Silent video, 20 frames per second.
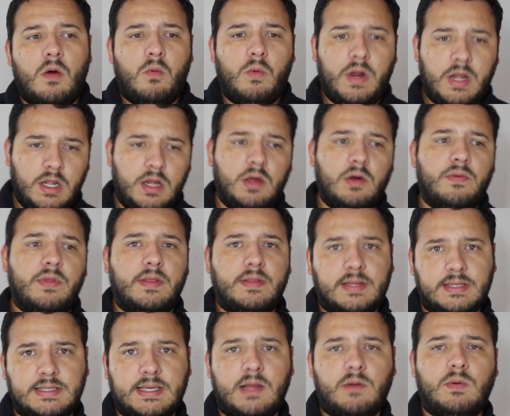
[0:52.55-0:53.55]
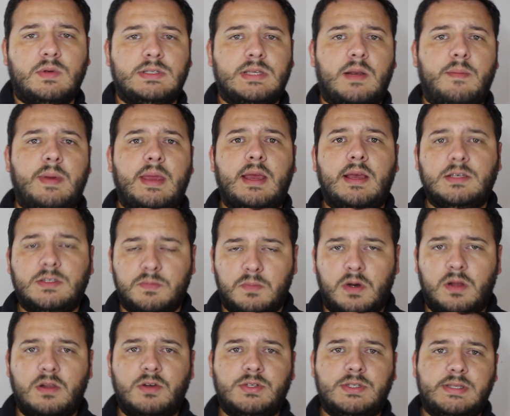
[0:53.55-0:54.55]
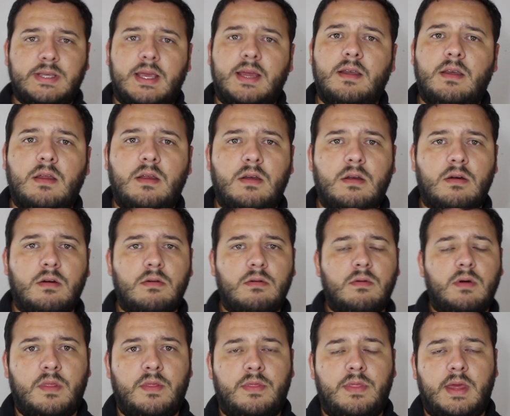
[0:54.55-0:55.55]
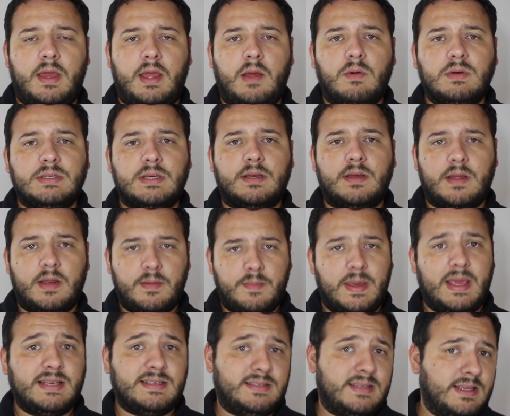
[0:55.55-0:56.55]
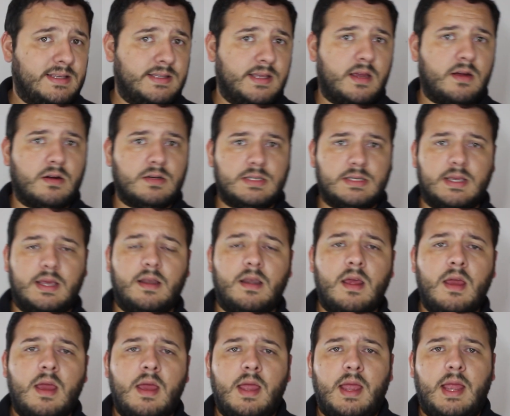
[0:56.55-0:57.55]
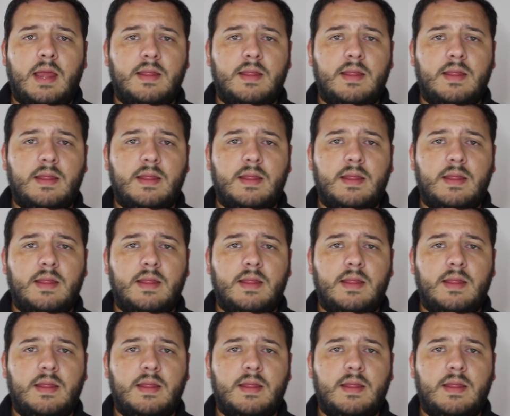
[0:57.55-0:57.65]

we knew that the set was going to be a smaller set, you know, that it was going to be a 60 card set,